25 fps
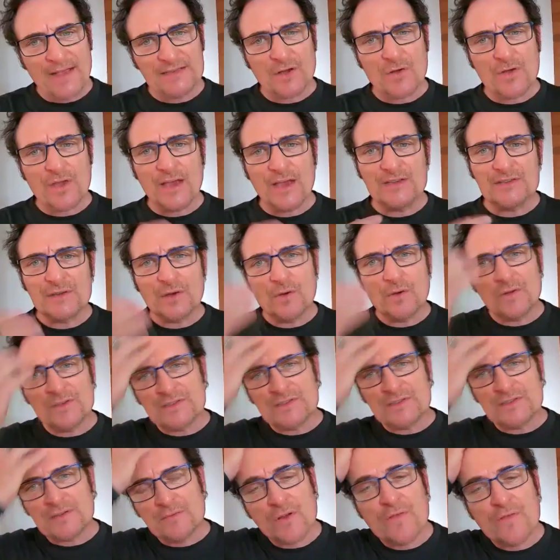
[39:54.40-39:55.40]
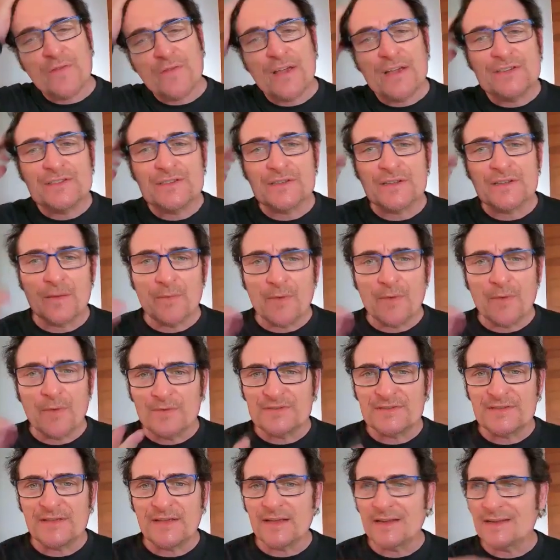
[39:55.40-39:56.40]
okay, so what's the motivation? I'm
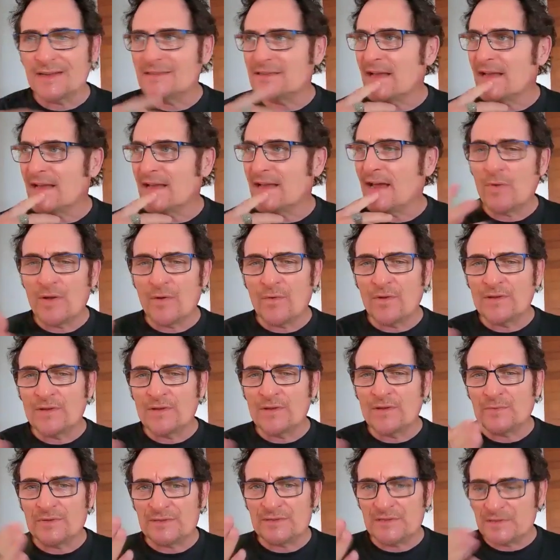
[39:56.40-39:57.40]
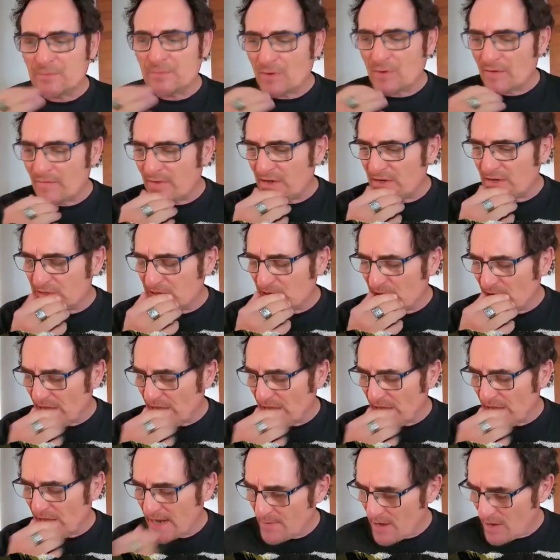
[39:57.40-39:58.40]
always thinking, is that what's his motivation?
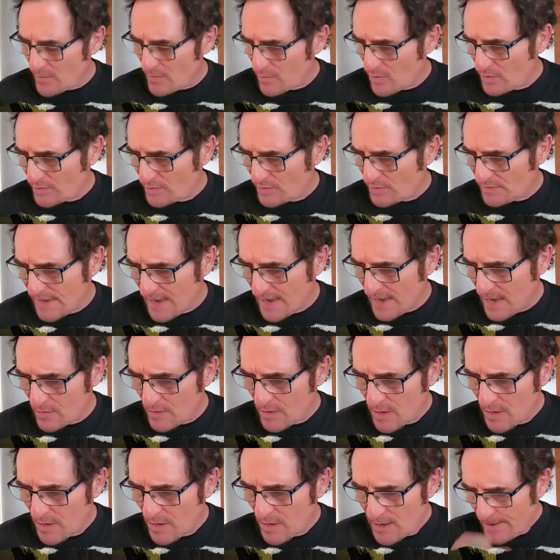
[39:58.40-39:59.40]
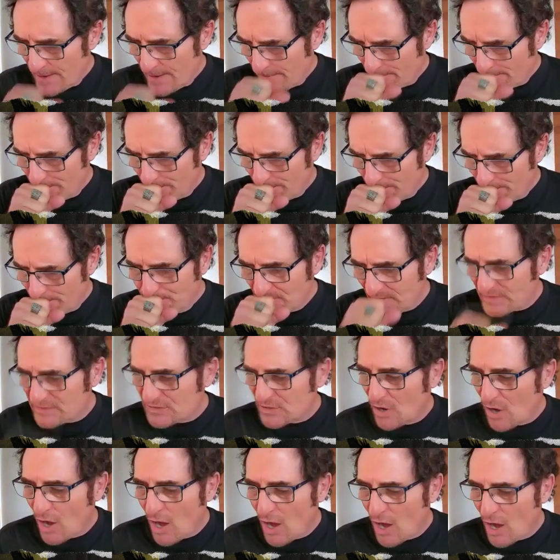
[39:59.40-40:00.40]
And I wrote down, it's
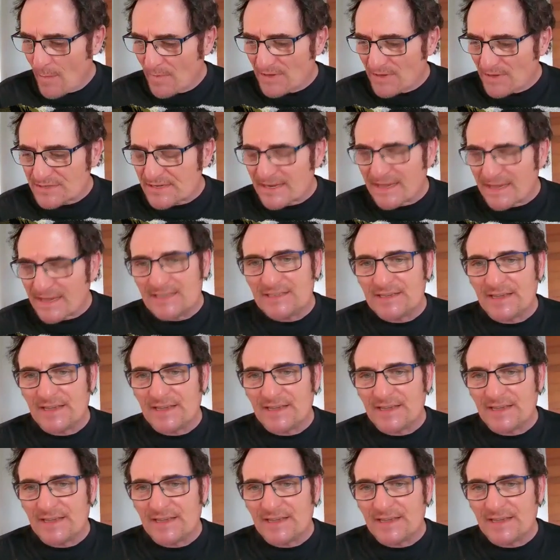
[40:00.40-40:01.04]
almost as